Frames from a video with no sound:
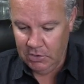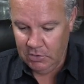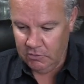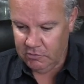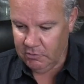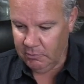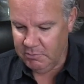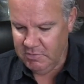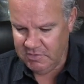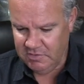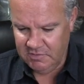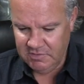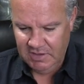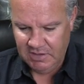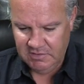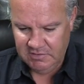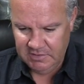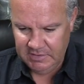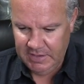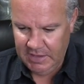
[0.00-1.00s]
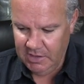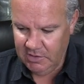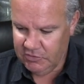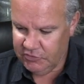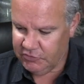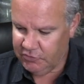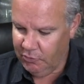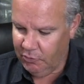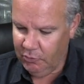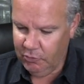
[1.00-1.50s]
So Mrs. AT8
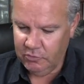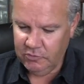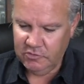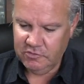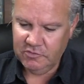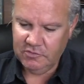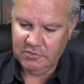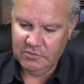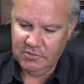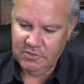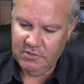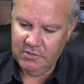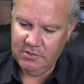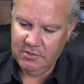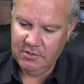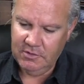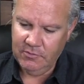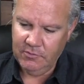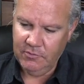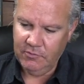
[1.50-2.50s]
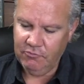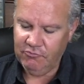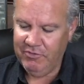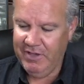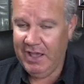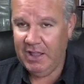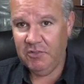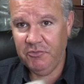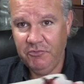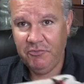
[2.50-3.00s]
chose the
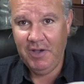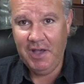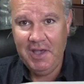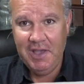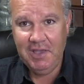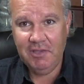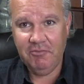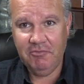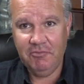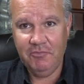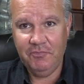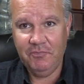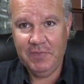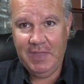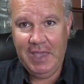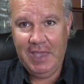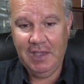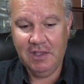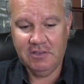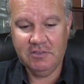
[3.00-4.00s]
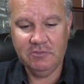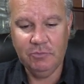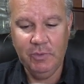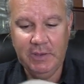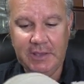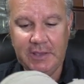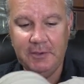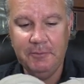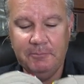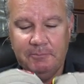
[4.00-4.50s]
Red 5
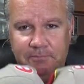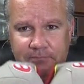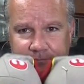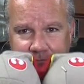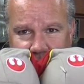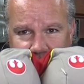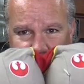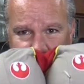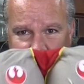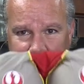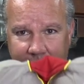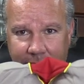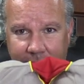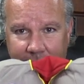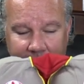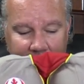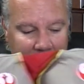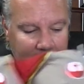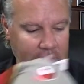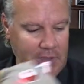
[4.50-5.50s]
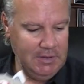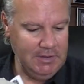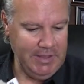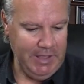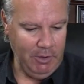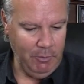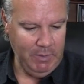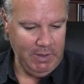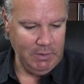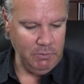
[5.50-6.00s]
X-Wing and
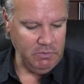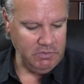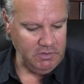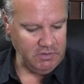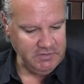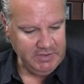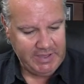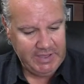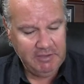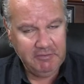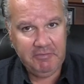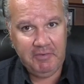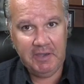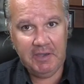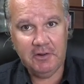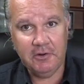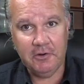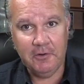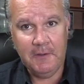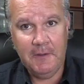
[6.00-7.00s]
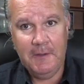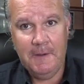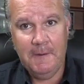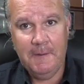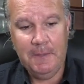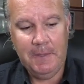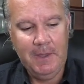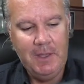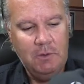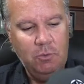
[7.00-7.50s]
I went with the TIE Fighter.
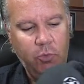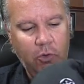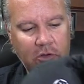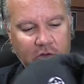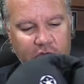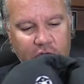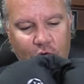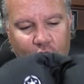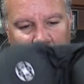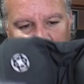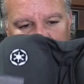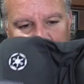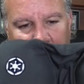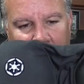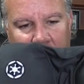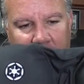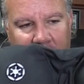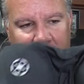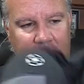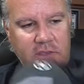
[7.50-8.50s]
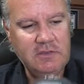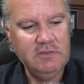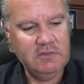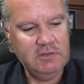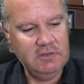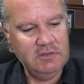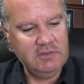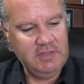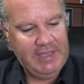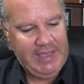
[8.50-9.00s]
And what's cool about these
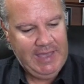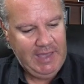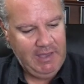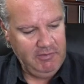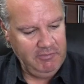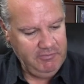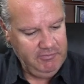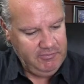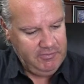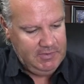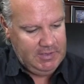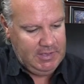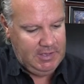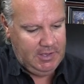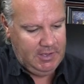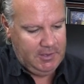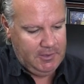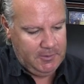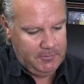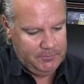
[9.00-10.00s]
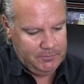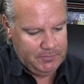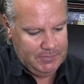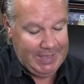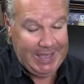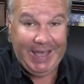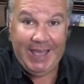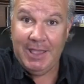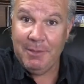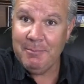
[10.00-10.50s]
is they have uh,
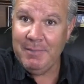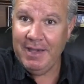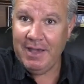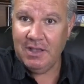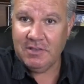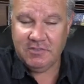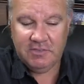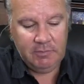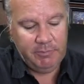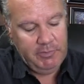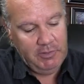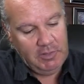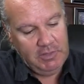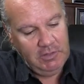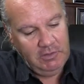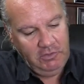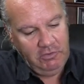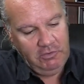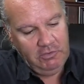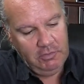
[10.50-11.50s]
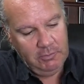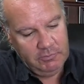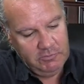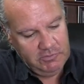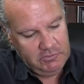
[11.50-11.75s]
eye mask built into them.